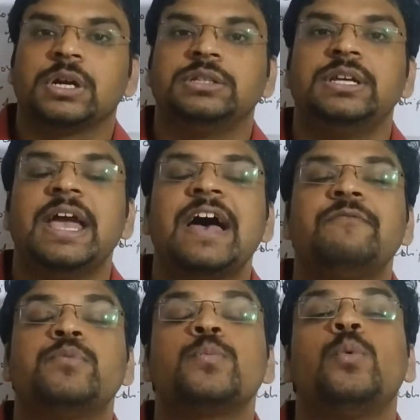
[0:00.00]
they have
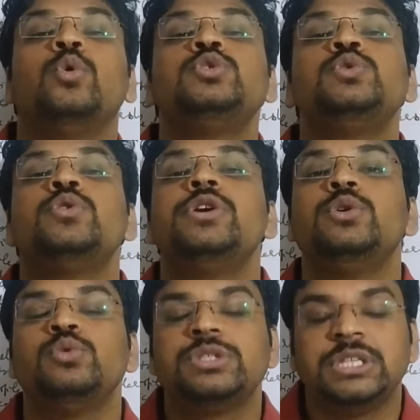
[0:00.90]
proposed to
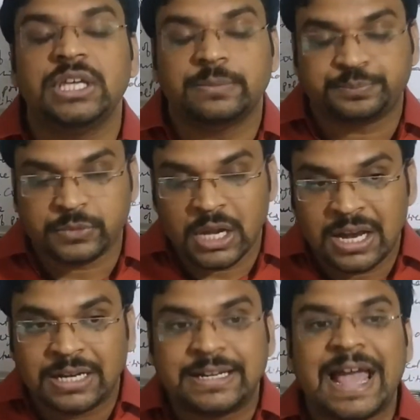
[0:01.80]
reduce the
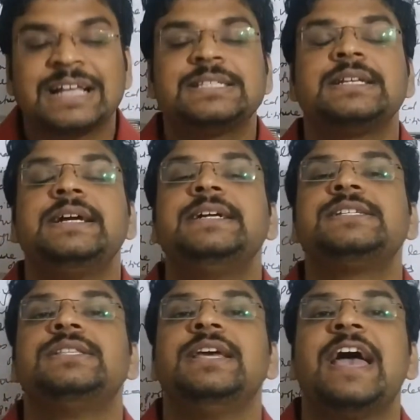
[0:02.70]
tax rates,
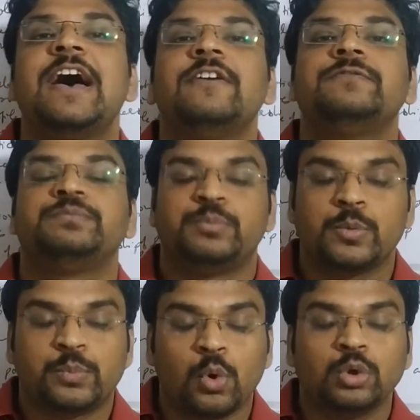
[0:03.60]
they have
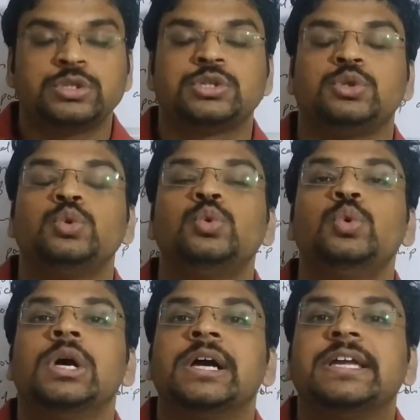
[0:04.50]
proposed
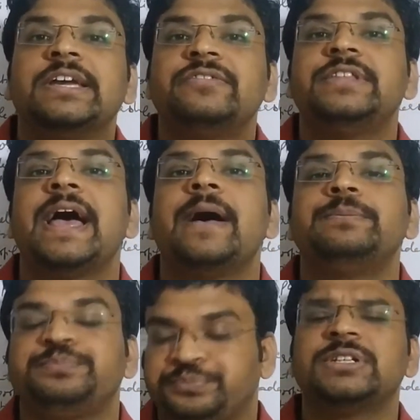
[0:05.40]
to give
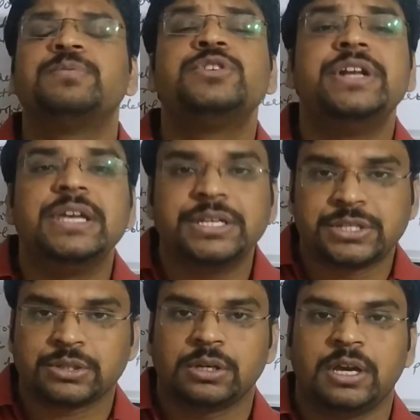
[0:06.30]
them
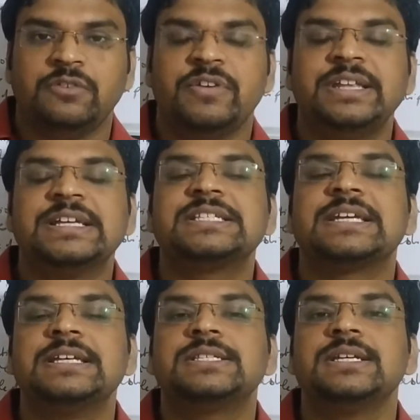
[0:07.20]
subsidies in various
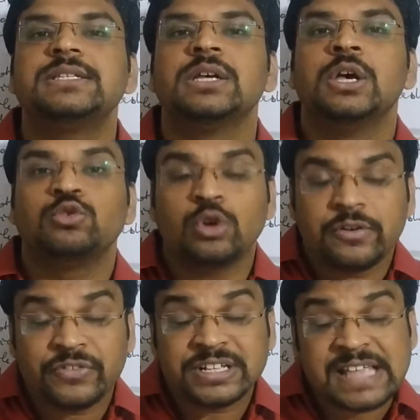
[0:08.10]
cases. So
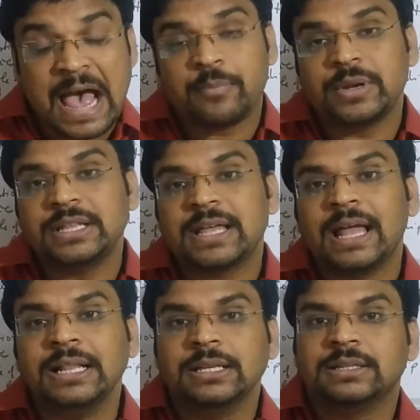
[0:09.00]
if it is happening,
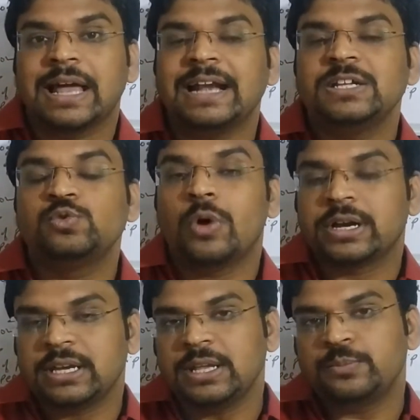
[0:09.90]
then that is
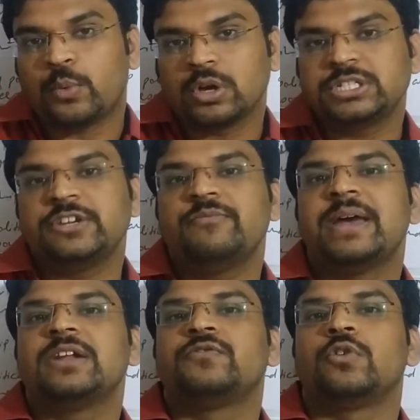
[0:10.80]
working in positive
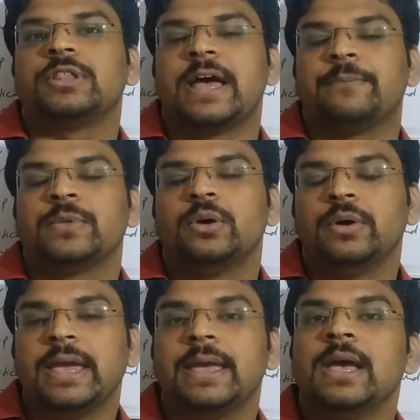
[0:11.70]
manner for them.
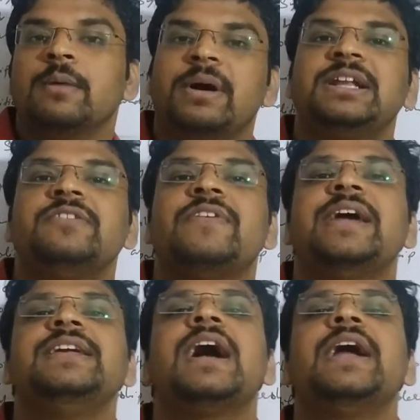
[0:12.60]
Okay, but if
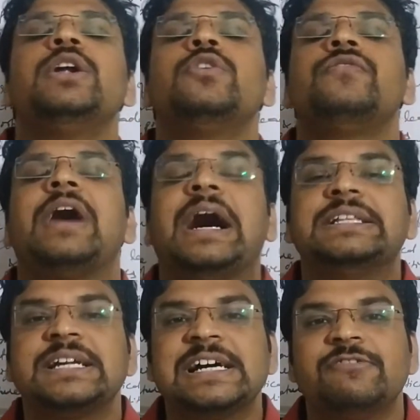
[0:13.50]
any kind of
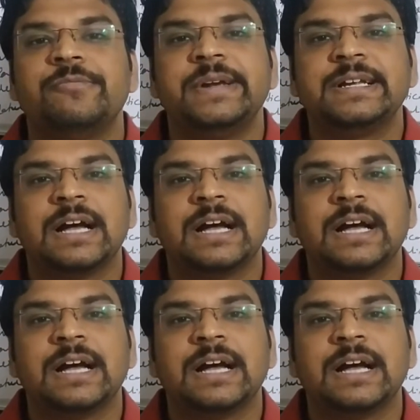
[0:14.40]
other government